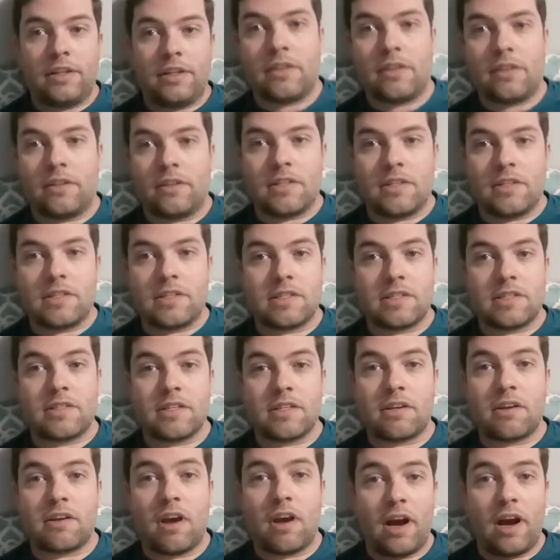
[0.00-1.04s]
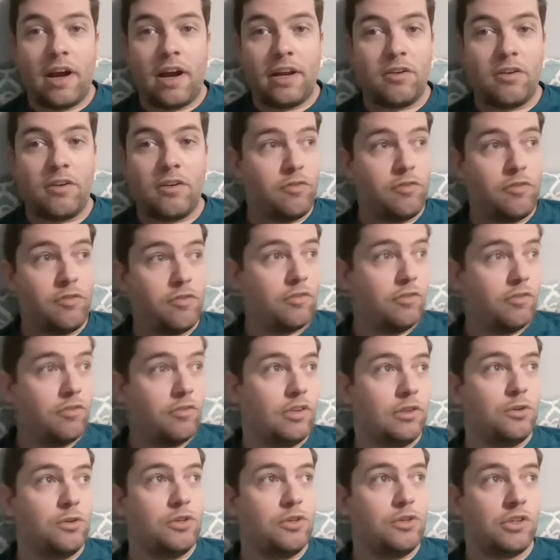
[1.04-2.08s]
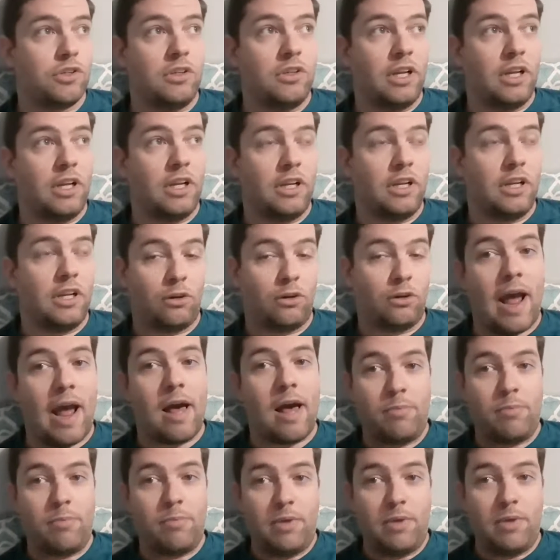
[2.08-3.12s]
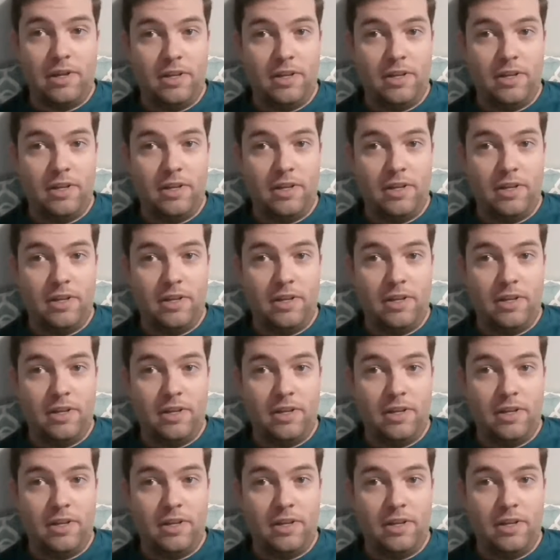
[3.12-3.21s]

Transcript: This is the kind of delusion and crap